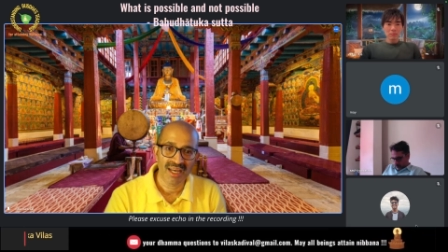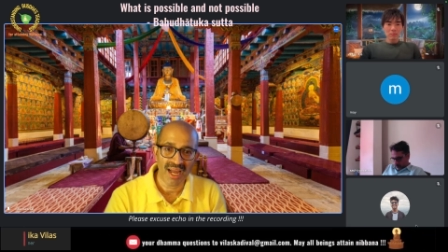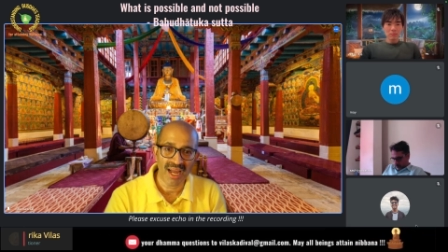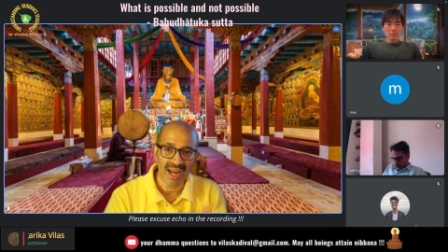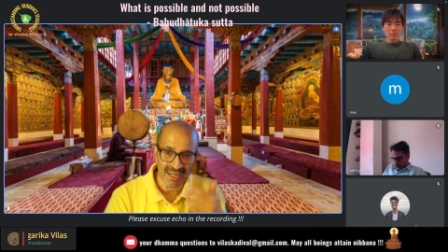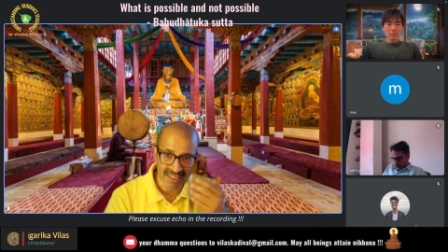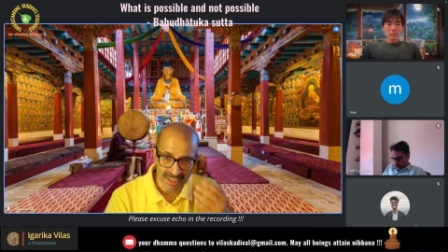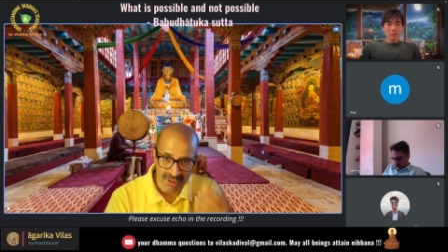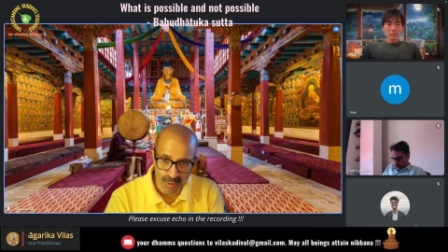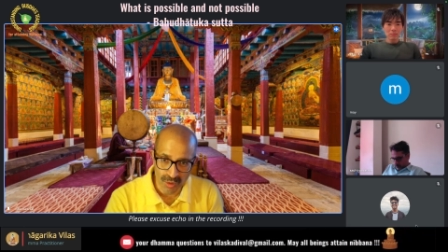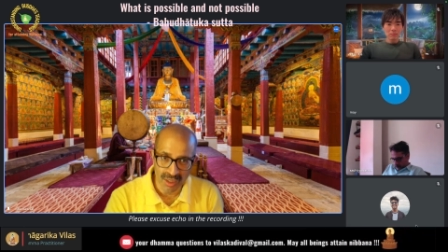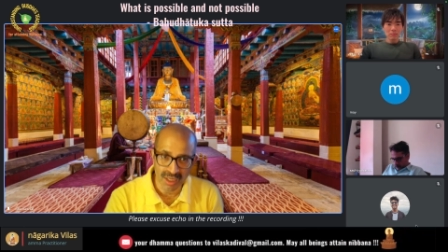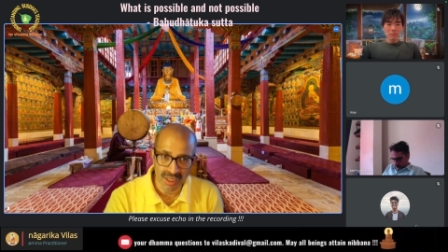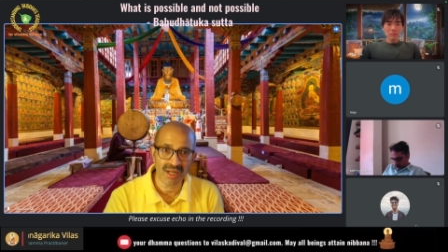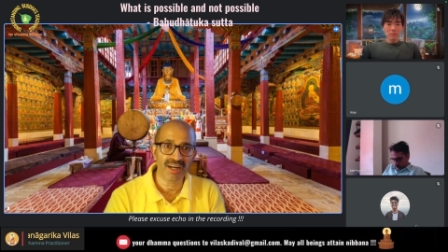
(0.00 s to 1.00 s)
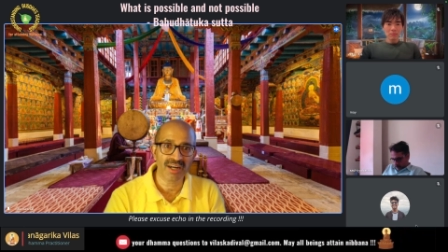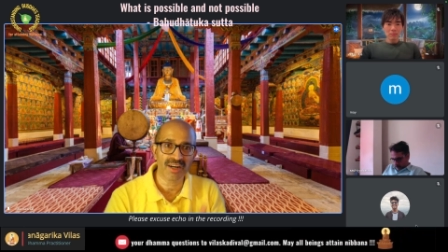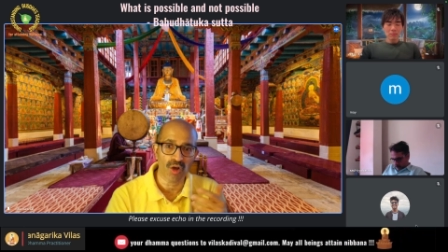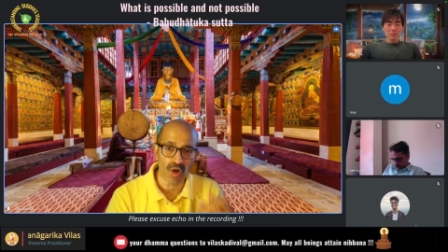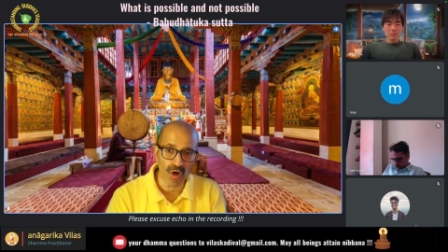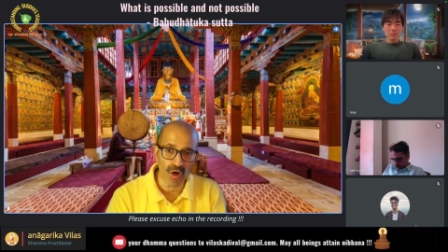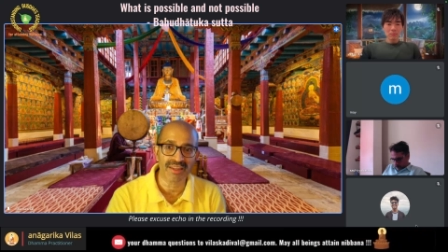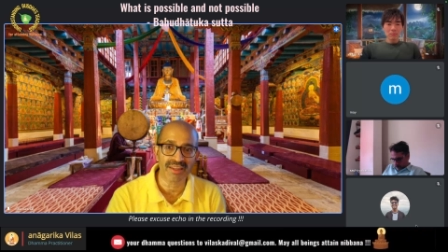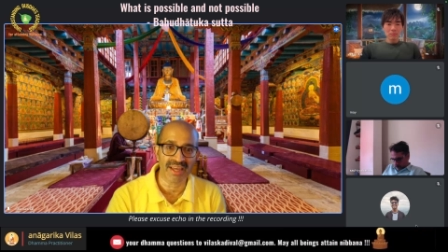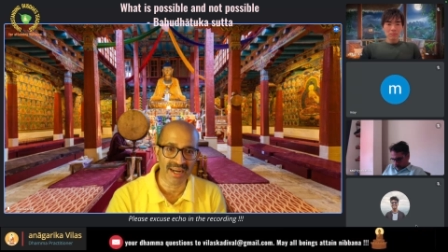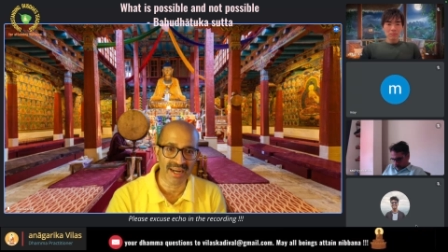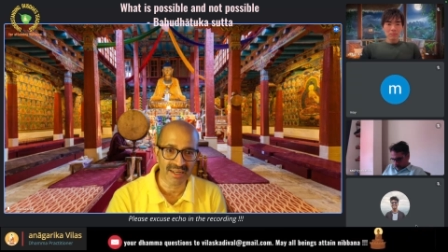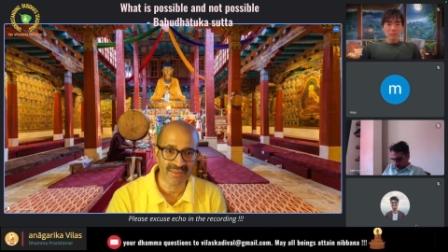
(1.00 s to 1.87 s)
and the dukkha and all that.